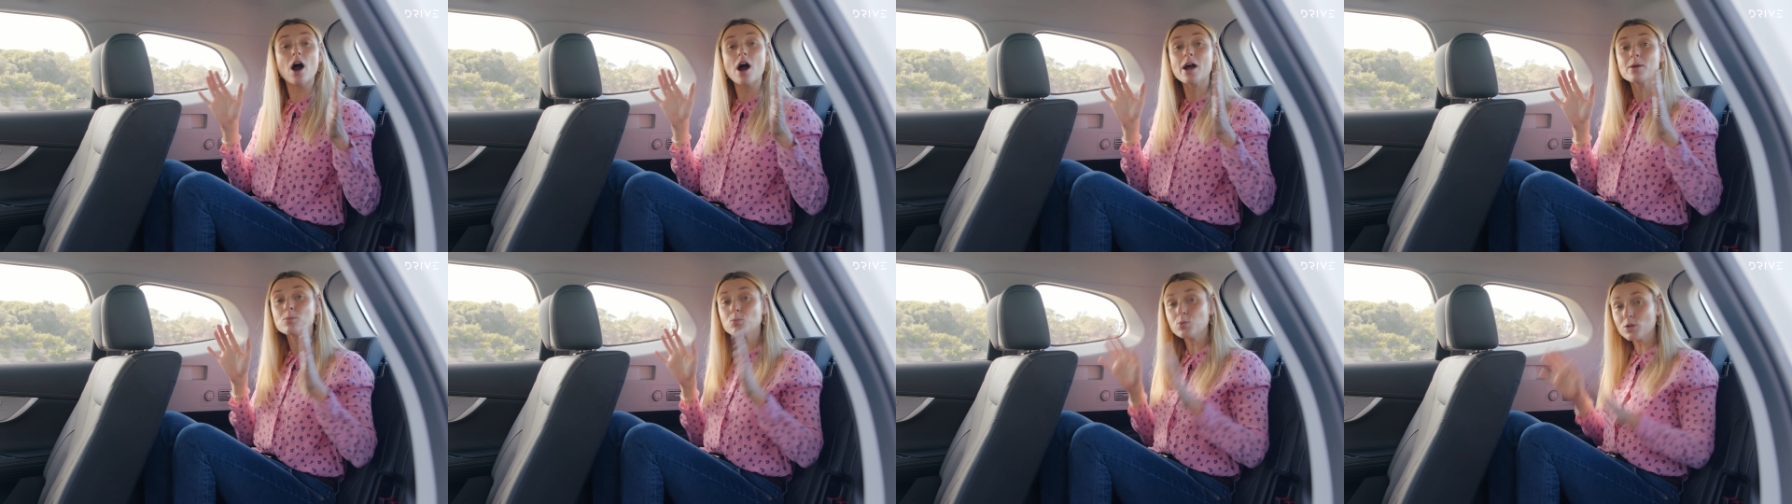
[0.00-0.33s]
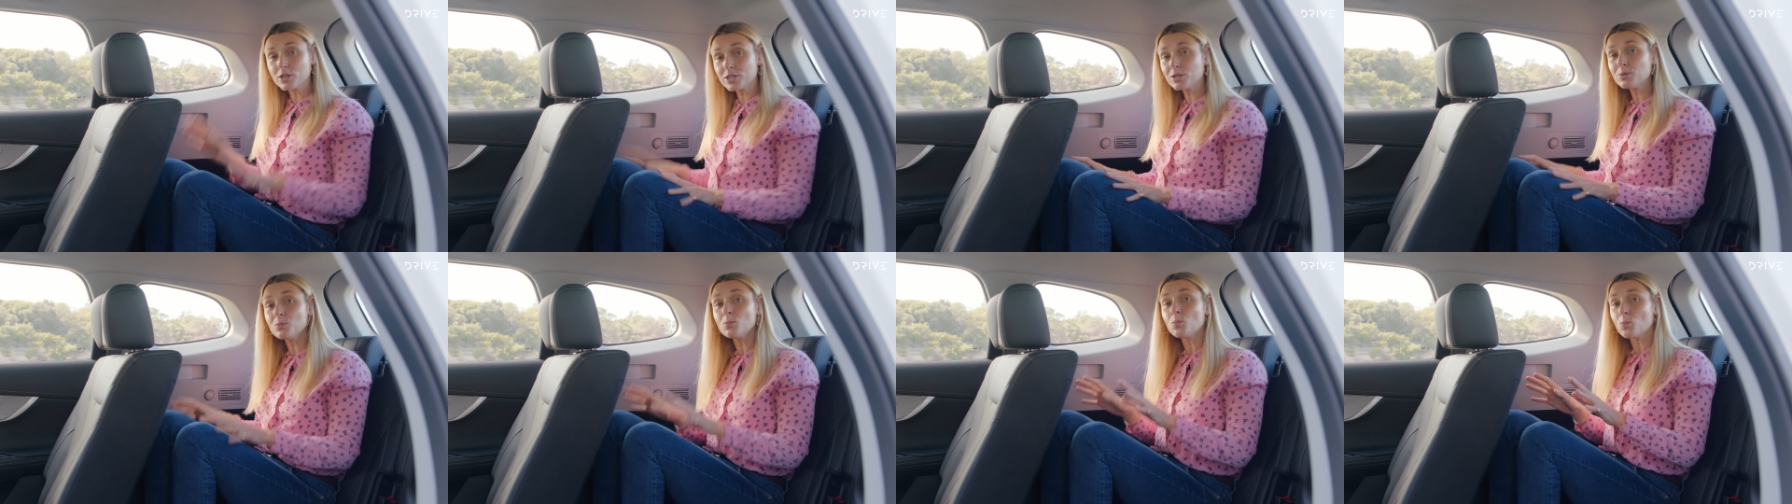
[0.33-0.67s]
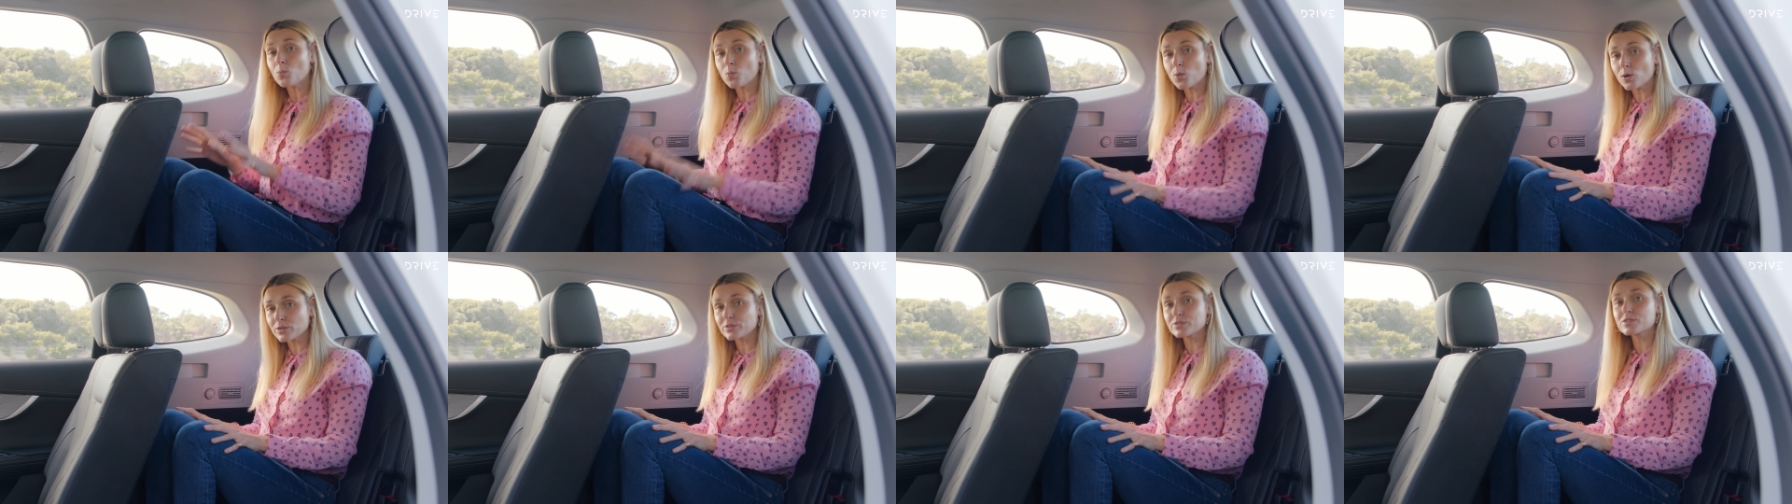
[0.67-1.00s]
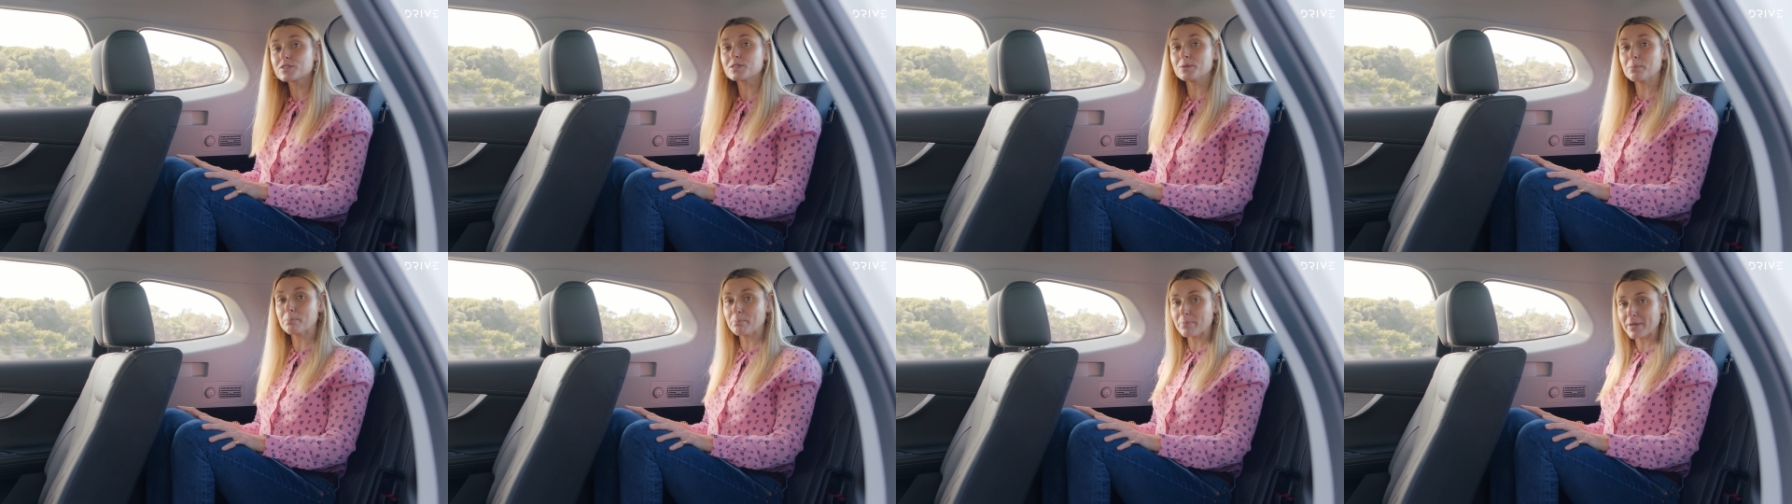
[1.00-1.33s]
I wouldn't
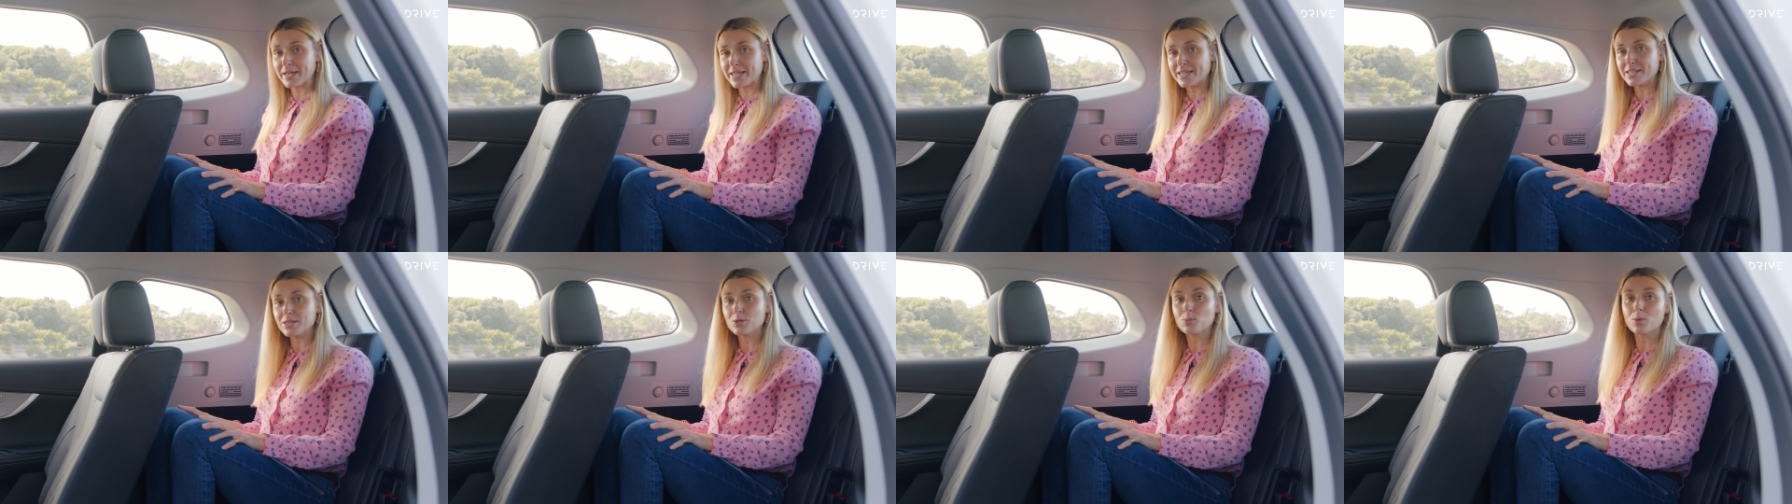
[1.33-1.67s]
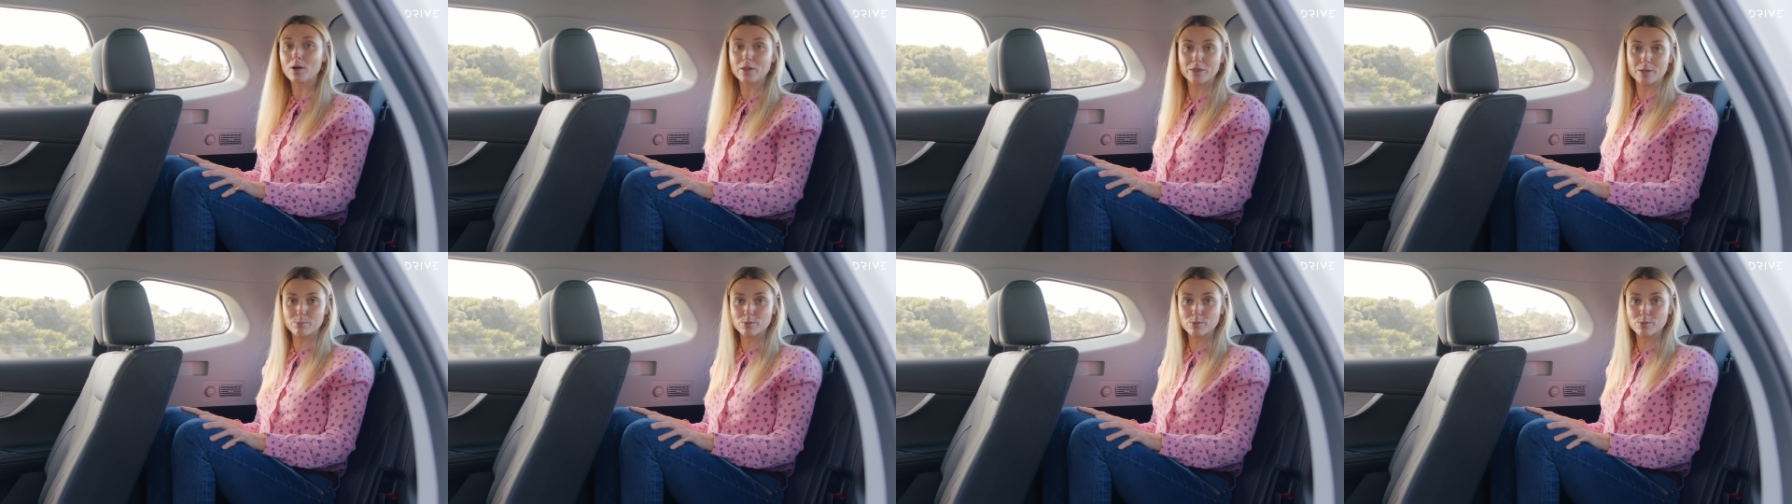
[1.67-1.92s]
want to be the one